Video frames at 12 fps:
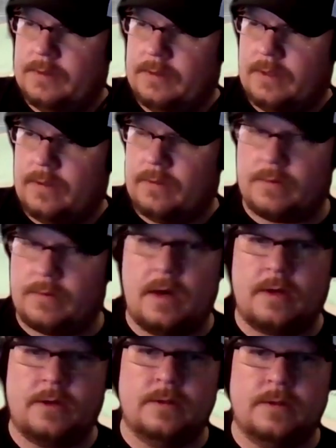
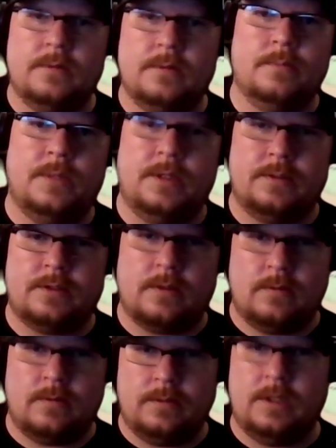Rocker being
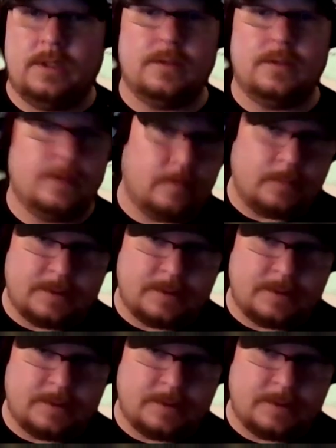so young,